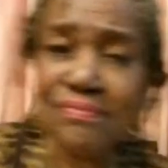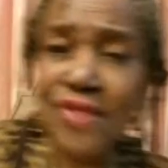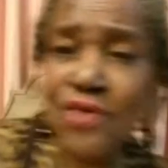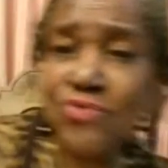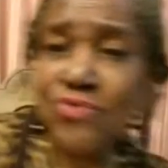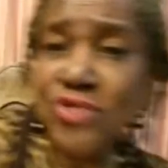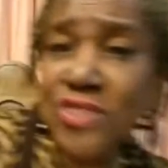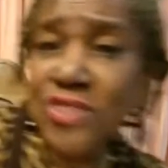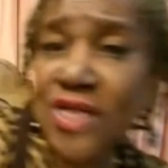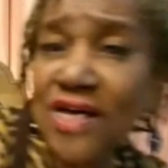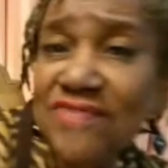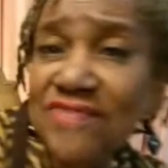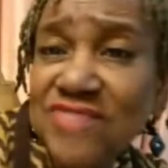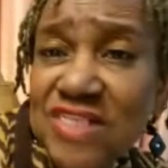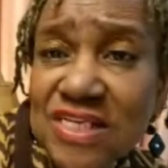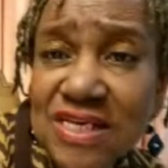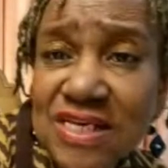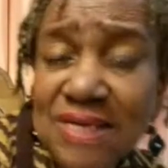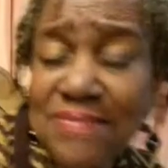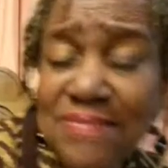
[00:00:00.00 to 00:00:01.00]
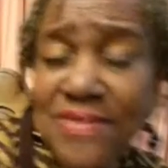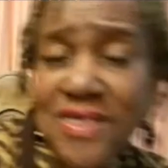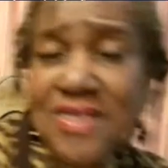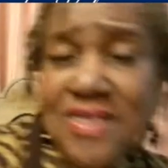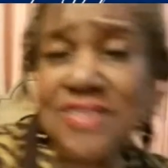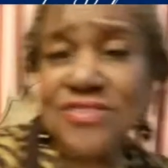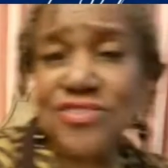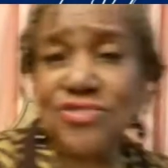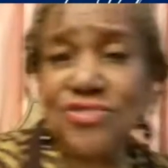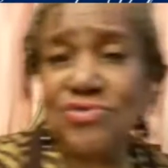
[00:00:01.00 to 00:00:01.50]
would love to get
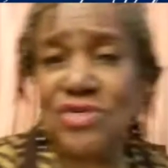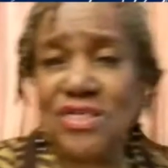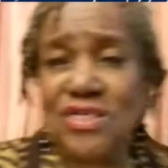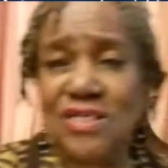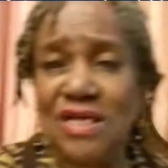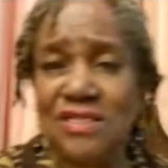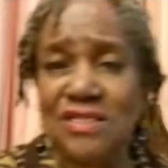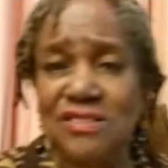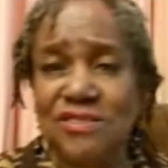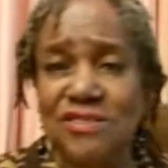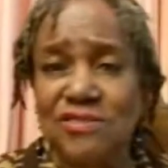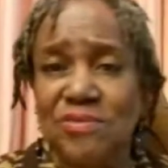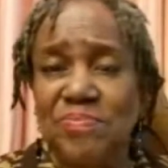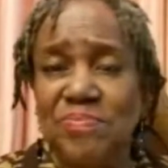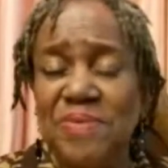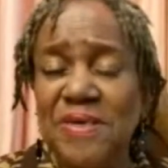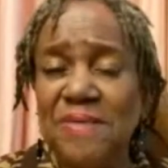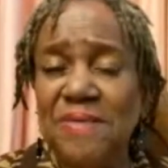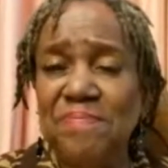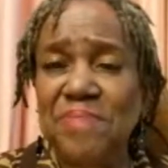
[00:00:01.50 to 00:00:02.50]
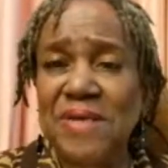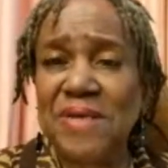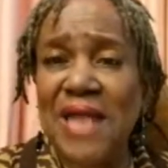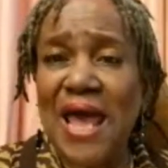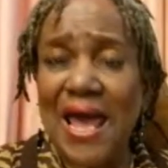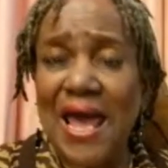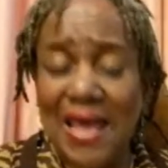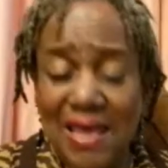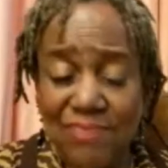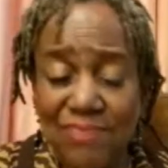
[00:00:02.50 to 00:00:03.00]
into it a little bit, but
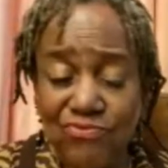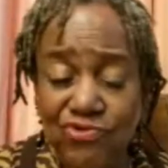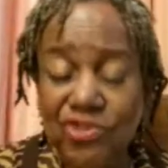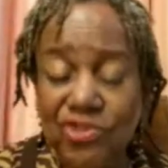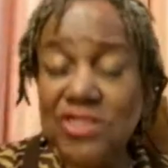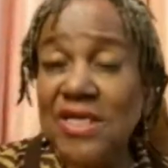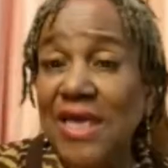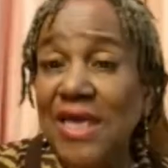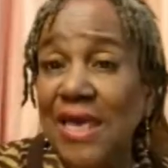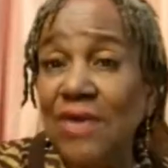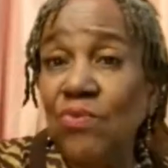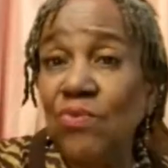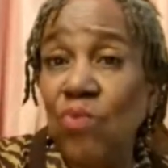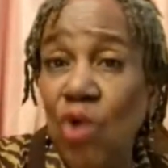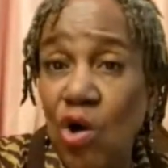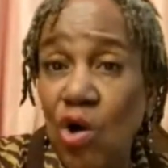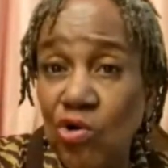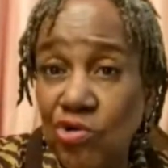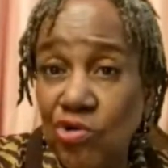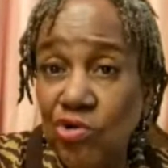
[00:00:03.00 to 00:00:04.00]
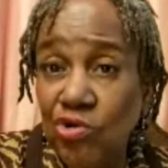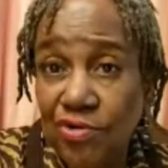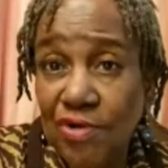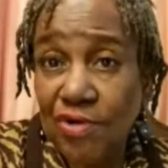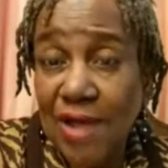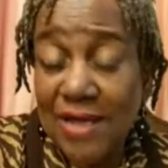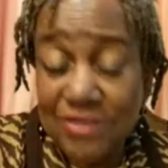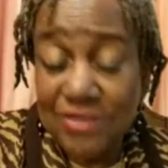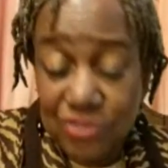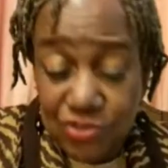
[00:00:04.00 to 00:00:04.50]
I am really a walker.
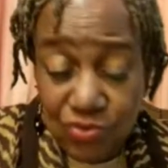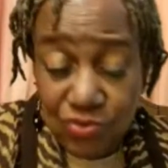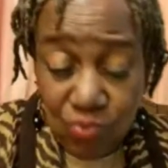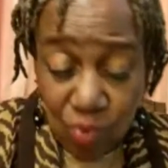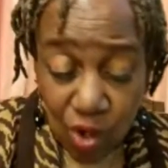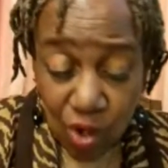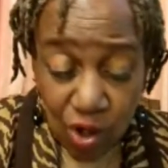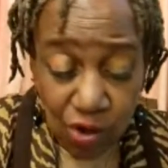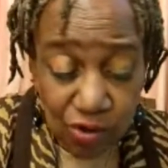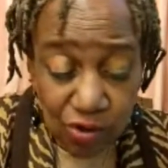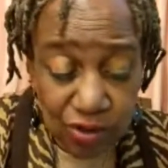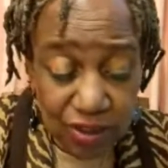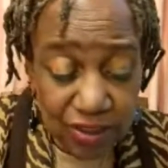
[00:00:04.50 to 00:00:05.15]
I do walk.